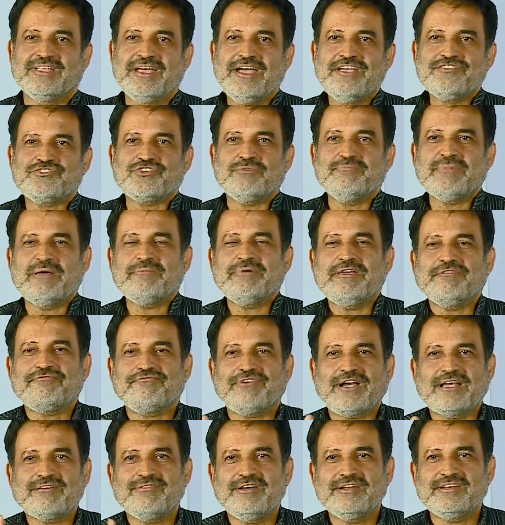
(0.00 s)
So maybe
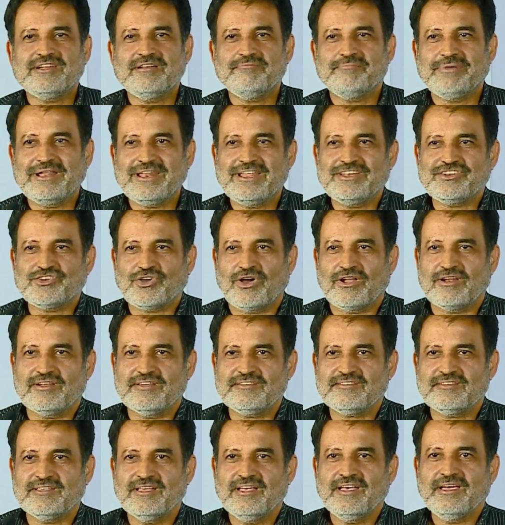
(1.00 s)
$500 billion
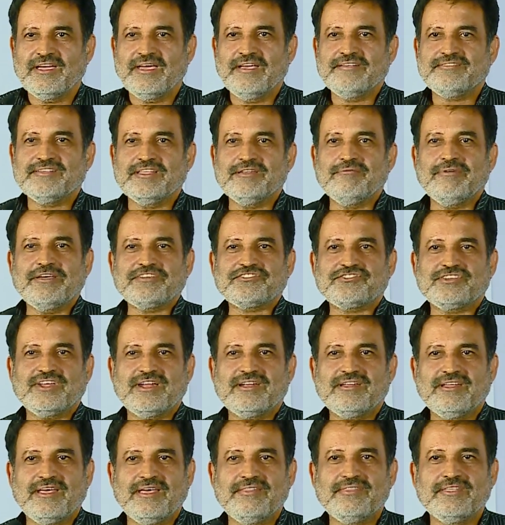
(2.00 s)
is invested
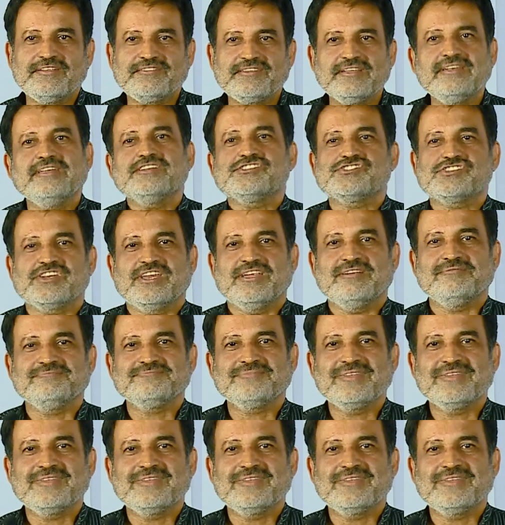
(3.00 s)
in this industry.